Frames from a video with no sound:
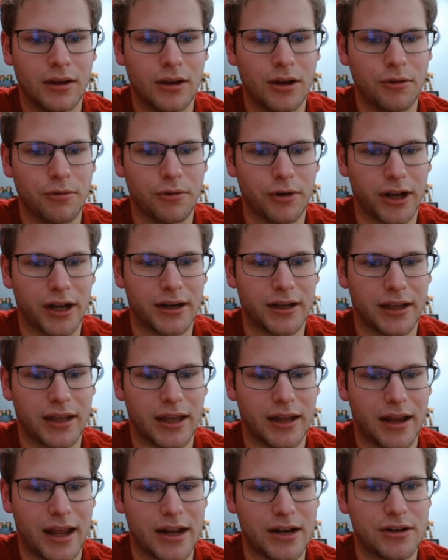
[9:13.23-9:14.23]
We're going to
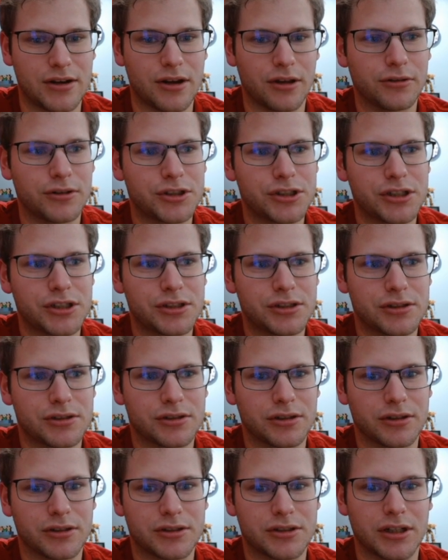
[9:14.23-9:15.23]
get another Just
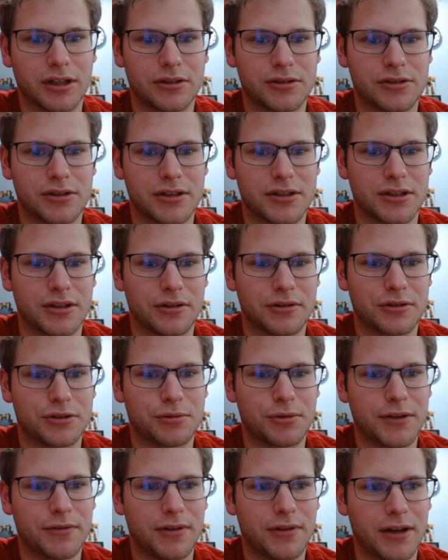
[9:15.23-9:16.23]
Desserts here, so it's another
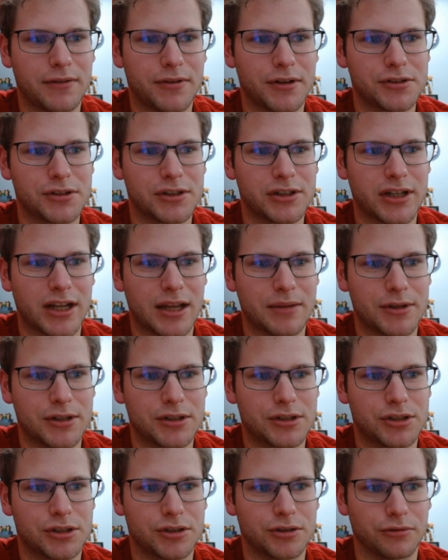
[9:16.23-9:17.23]
2,500
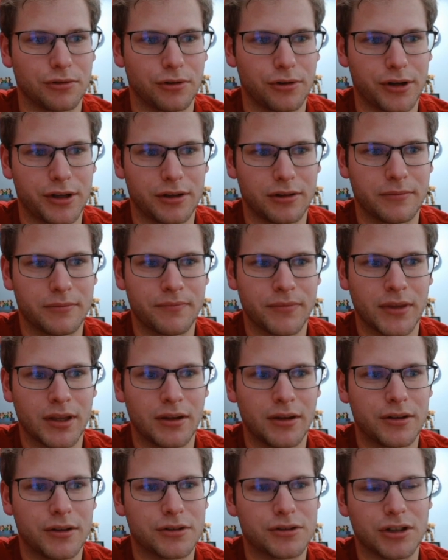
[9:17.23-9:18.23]
damage to Royal,
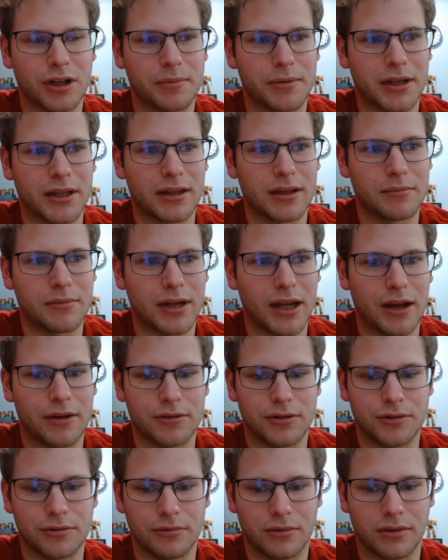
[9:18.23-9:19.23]
dropping them down
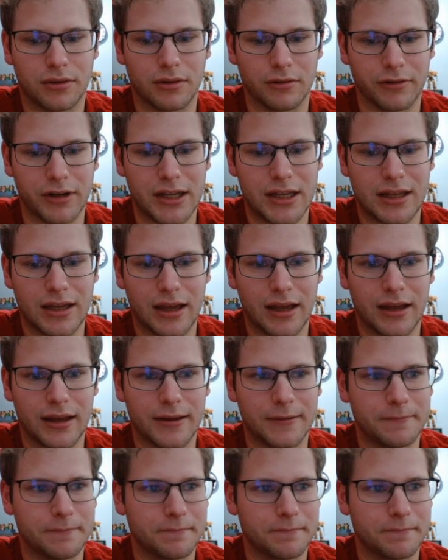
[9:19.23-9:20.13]
to 3k.